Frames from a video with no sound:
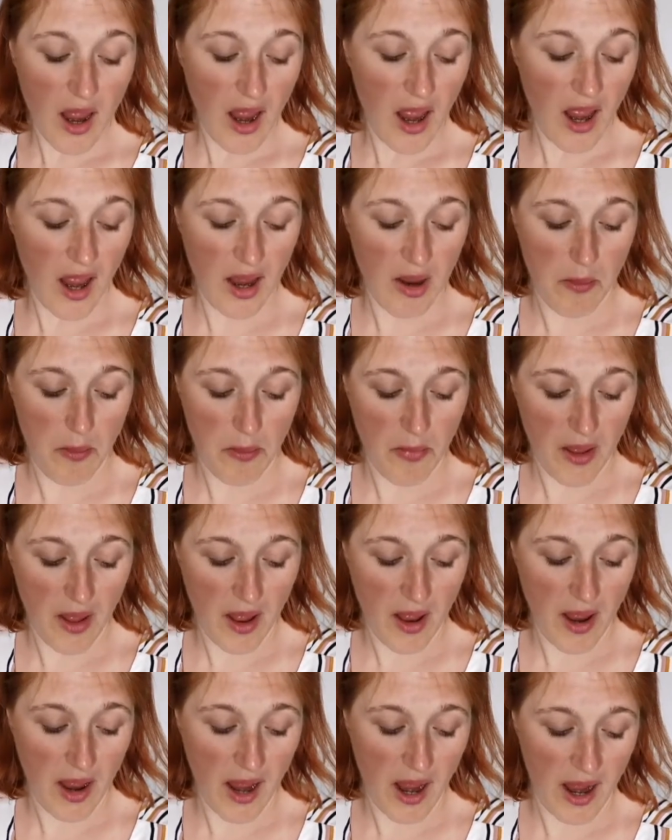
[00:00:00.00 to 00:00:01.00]
And
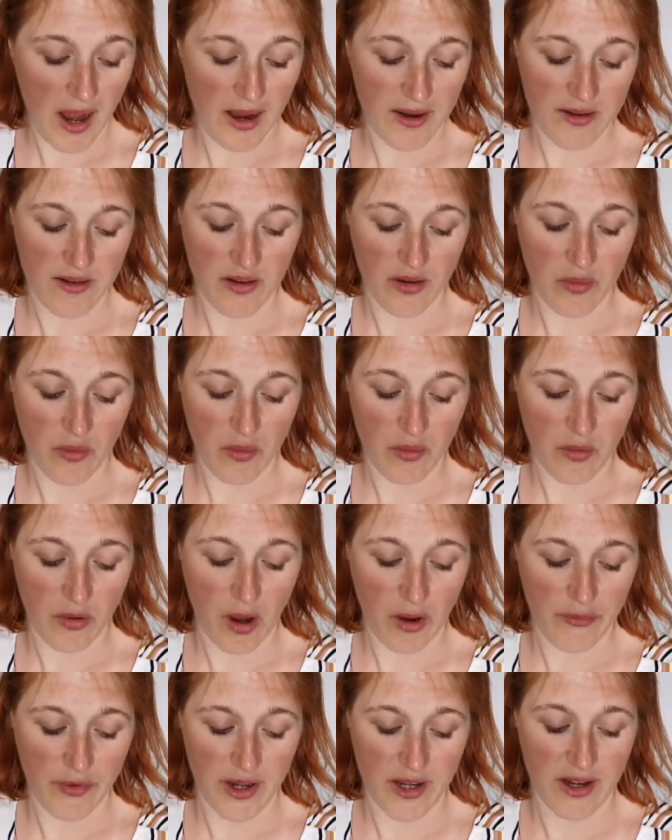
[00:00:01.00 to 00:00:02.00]

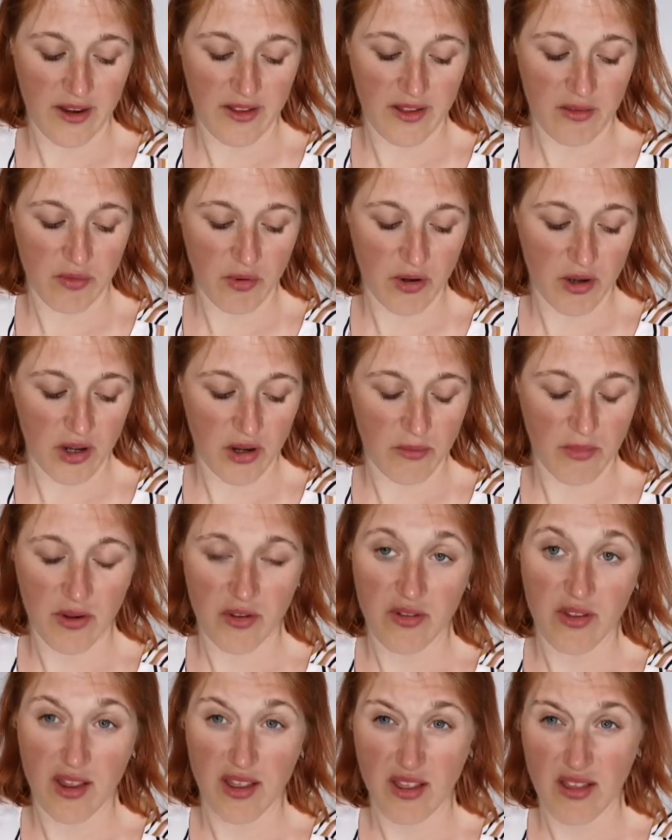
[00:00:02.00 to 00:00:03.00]
I think this is one of the
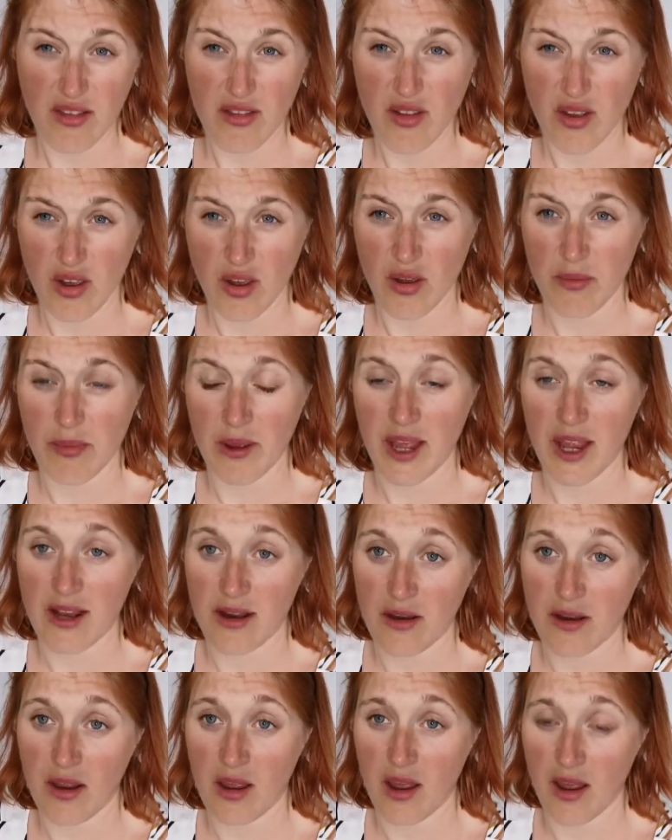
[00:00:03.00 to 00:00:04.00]
most
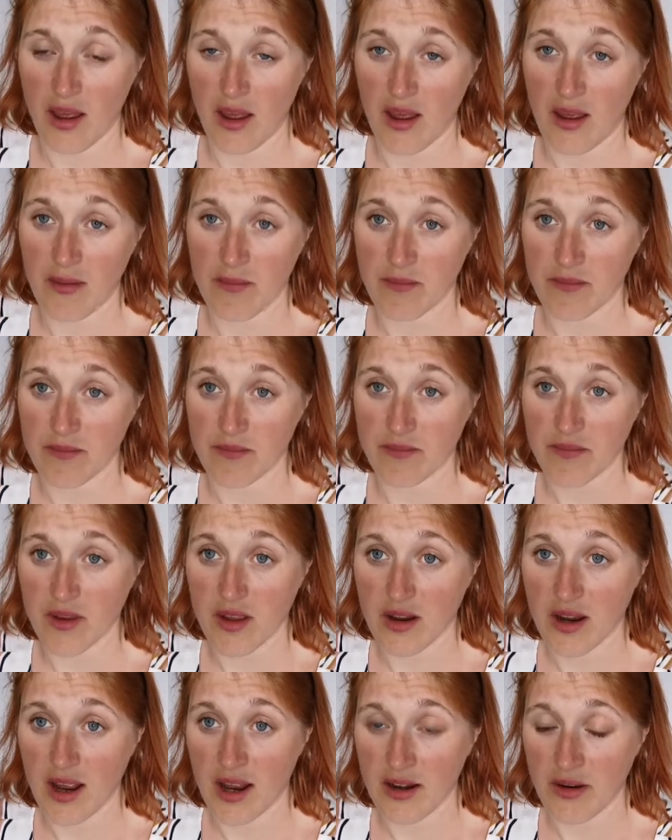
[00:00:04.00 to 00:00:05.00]
disturbing
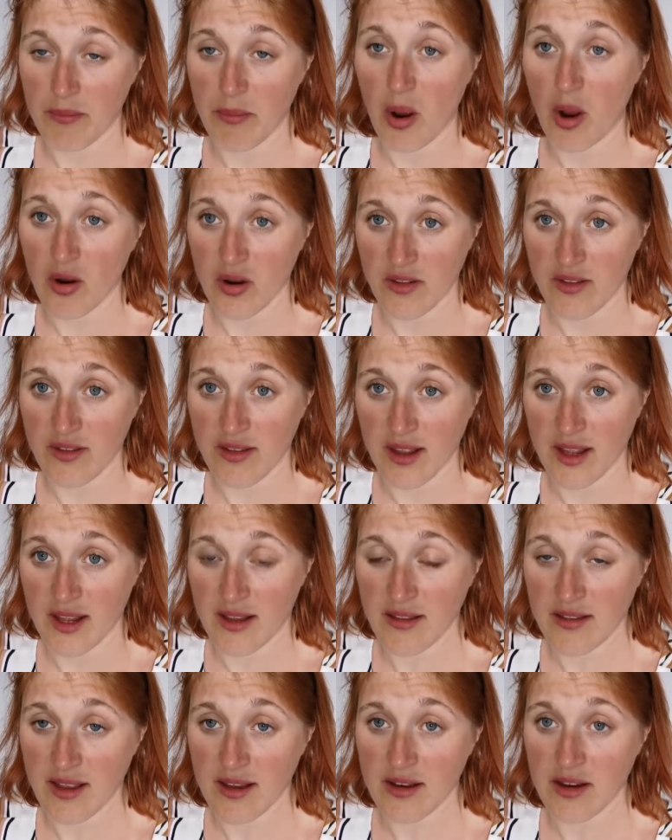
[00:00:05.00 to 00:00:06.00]
kind of
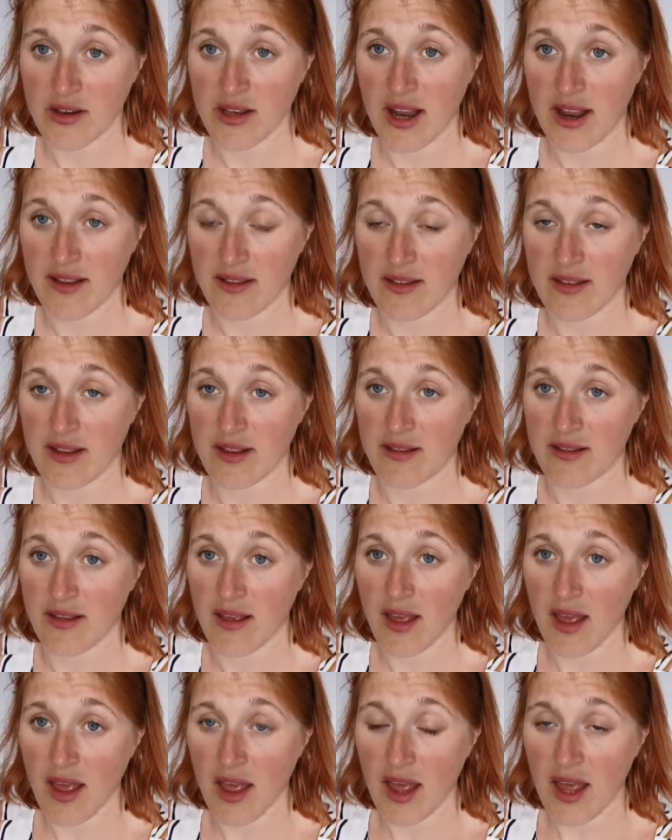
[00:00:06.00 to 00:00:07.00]
policies that the
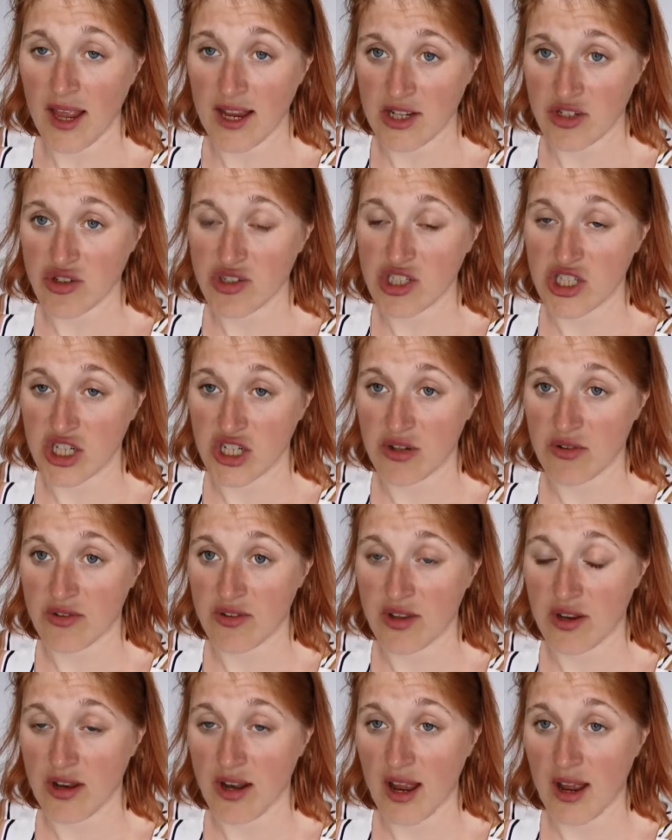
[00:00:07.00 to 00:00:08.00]
Nazis
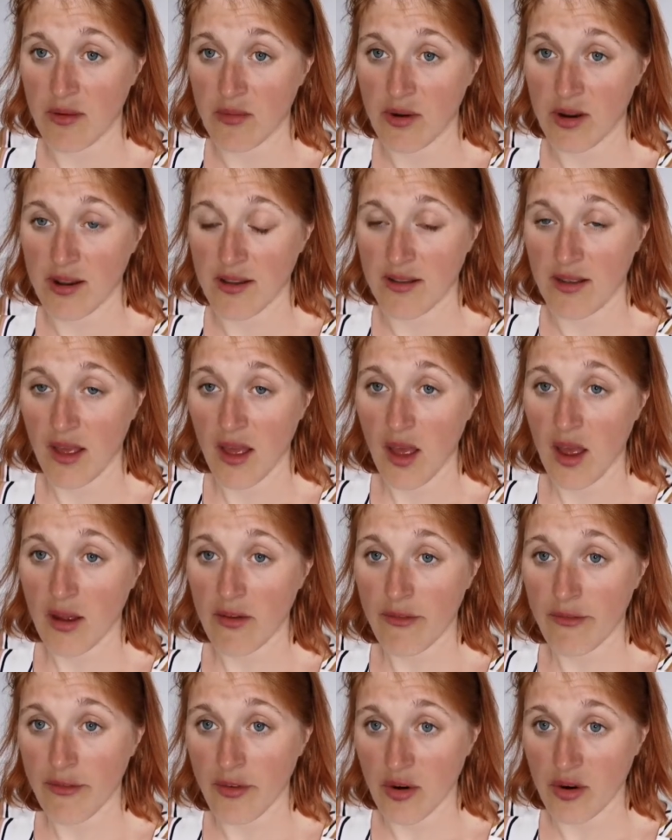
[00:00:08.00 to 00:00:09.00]
introduced, and that was
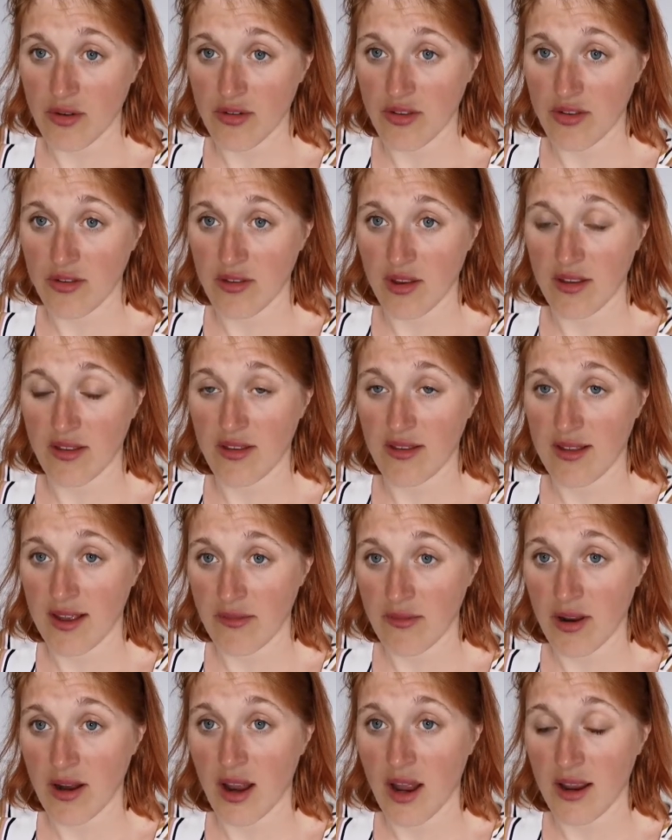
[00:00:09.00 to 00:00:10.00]
forced
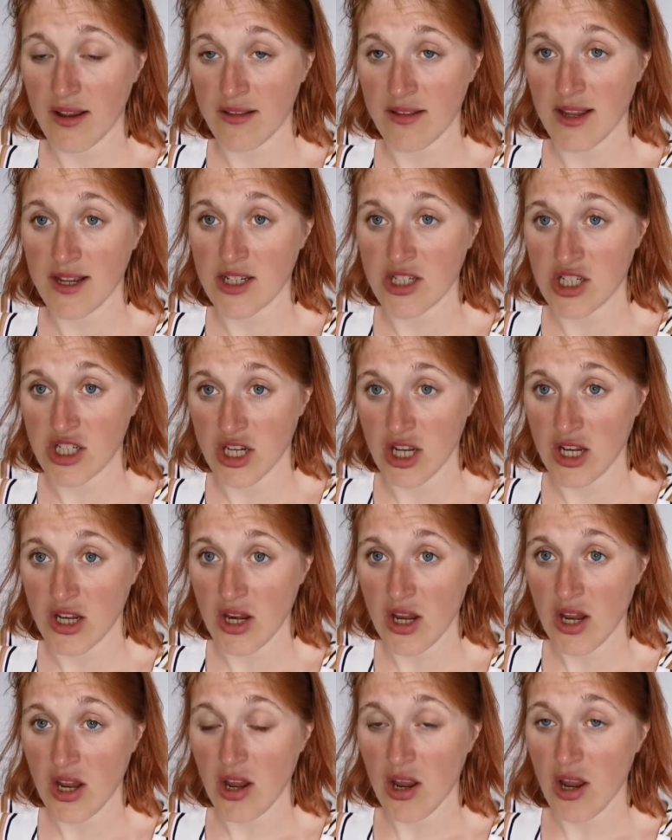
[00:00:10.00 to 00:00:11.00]

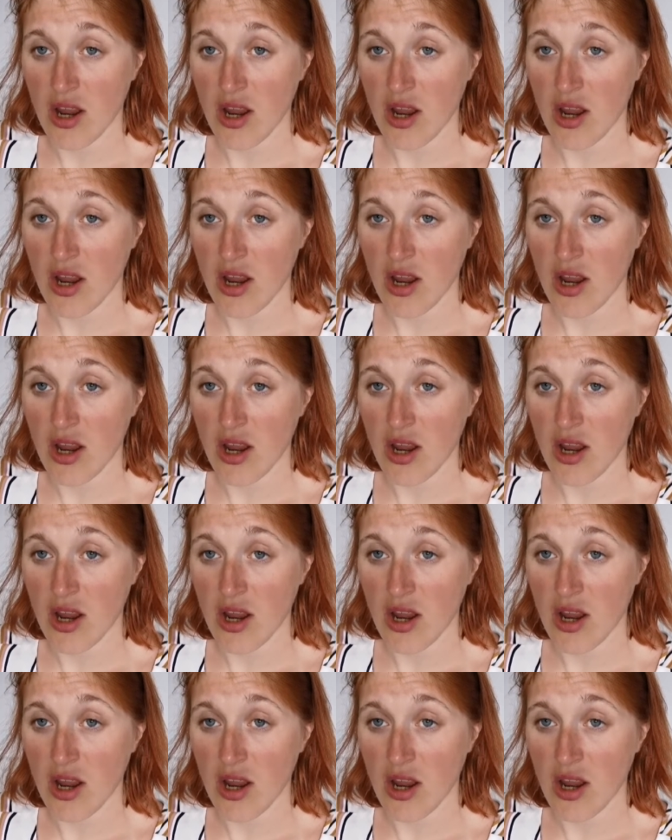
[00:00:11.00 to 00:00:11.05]
sterilisation.